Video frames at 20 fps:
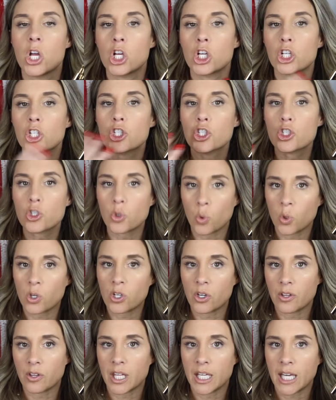
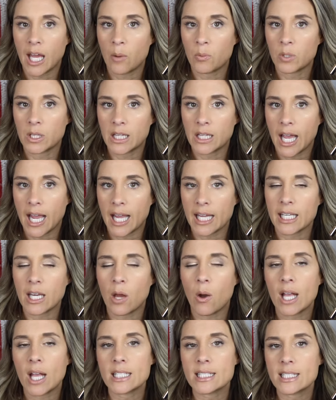shorter than I would like.
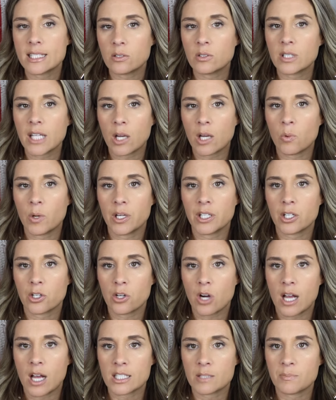Now, I still like wearing it
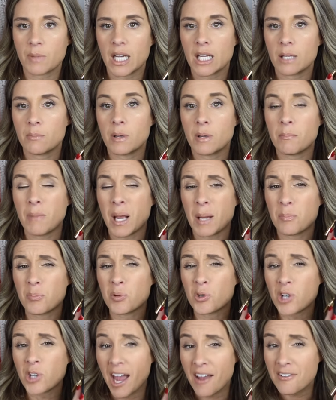crossbody, but my
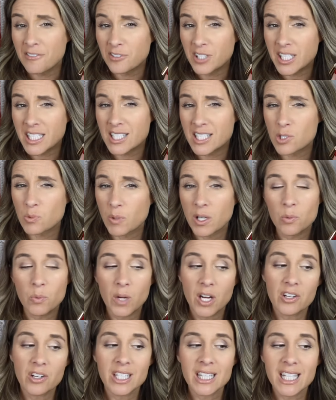preference when
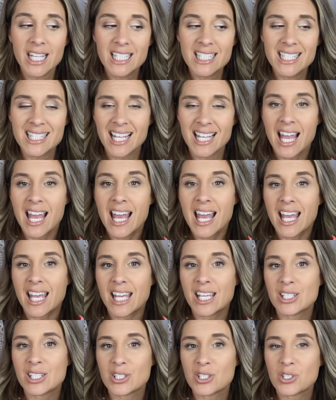wearing this
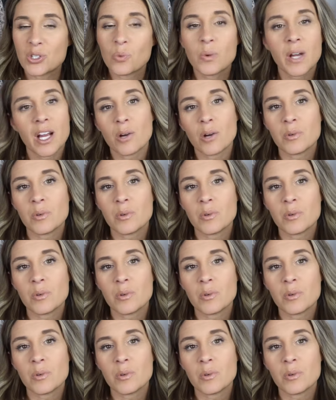is to wear it